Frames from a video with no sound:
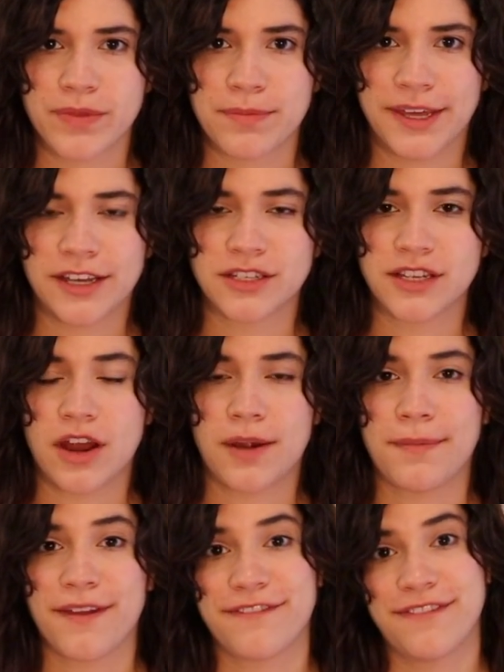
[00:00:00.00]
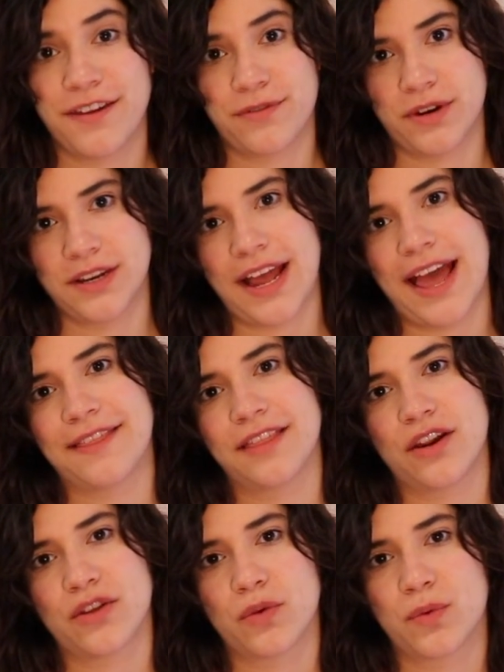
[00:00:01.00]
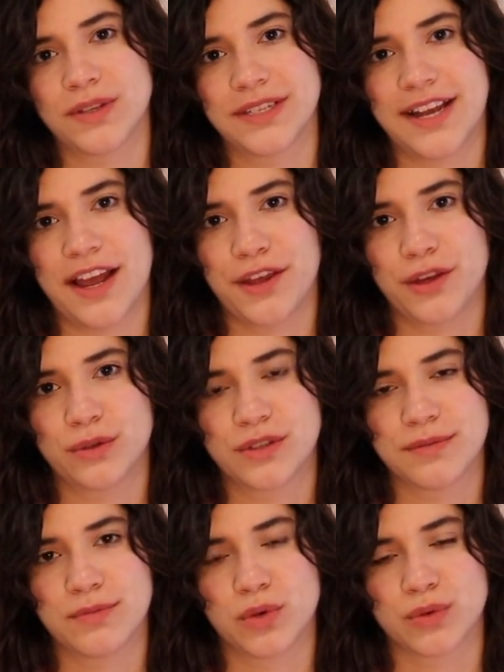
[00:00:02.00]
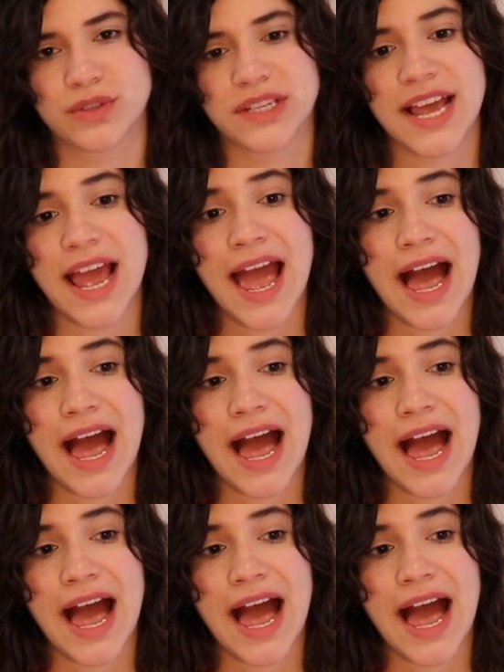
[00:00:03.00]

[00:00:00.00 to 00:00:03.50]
because they are my favorite and they're the ones that I use the most.